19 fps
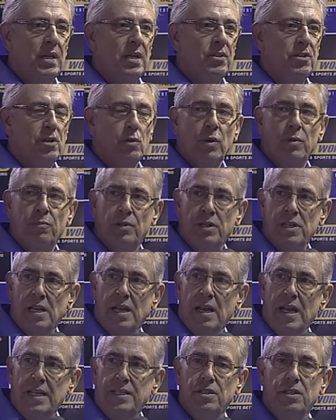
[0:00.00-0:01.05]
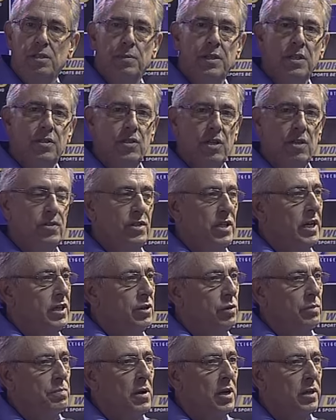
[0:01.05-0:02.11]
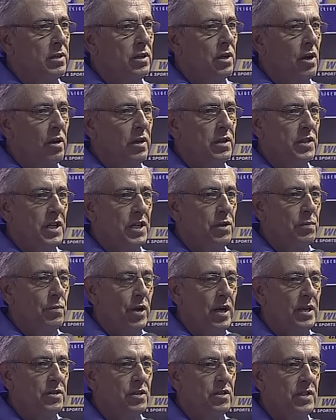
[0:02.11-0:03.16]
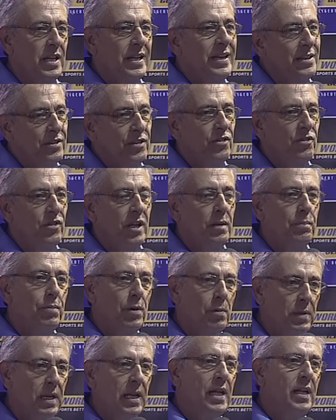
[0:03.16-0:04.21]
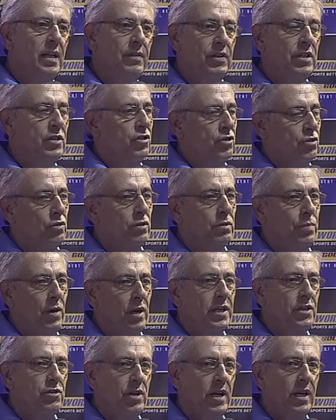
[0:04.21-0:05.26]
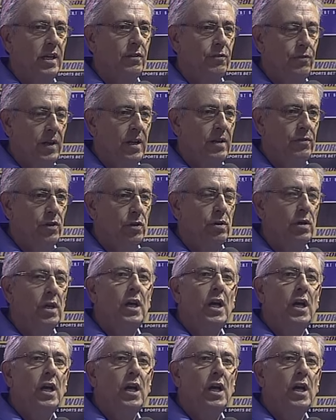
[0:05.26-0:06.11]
So we're delighted to be associated with Martin Collins Enterprises. And as I said, Pumalel have installed Polytrack at Fairview.